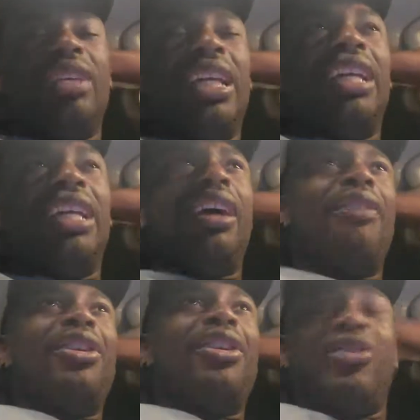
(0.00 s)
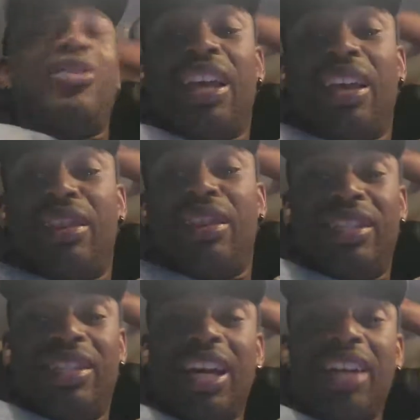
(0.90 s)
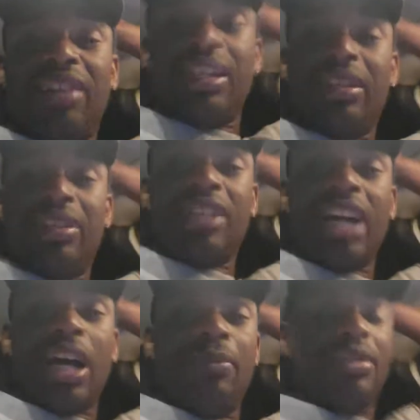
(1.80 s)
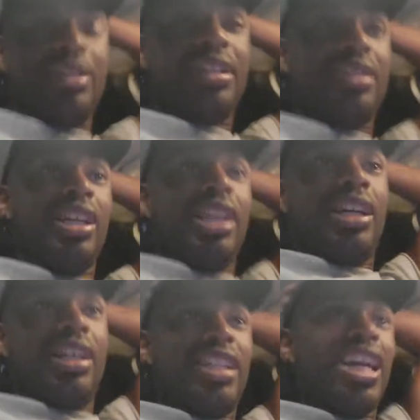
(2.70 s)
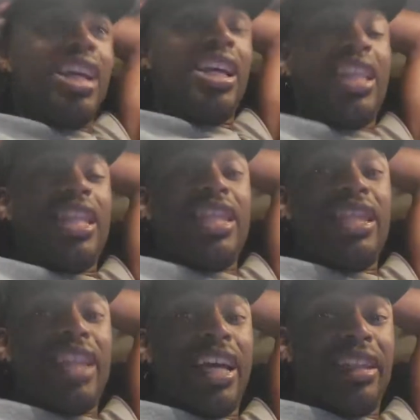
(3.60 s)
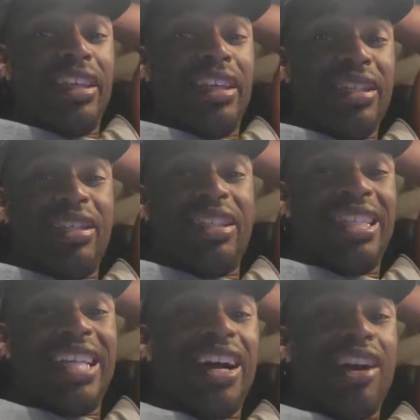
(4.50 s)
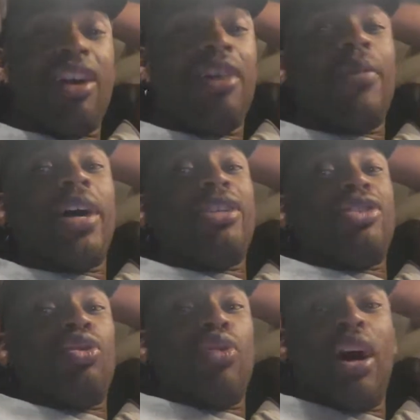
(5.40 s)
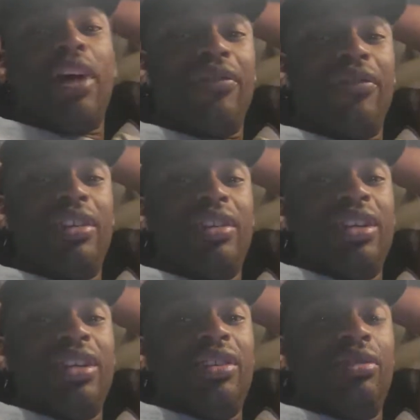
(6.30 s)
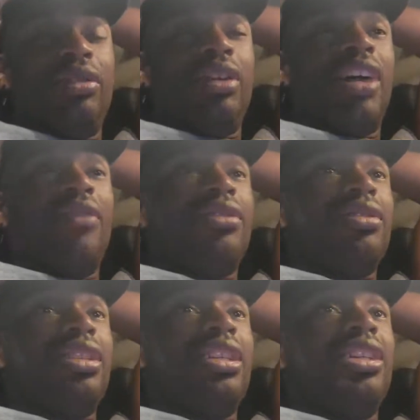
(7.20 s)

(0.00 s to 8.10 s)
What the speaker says: you have to understand the talent that this guy possesses. A talent like this does not come by so often. You know, obviously,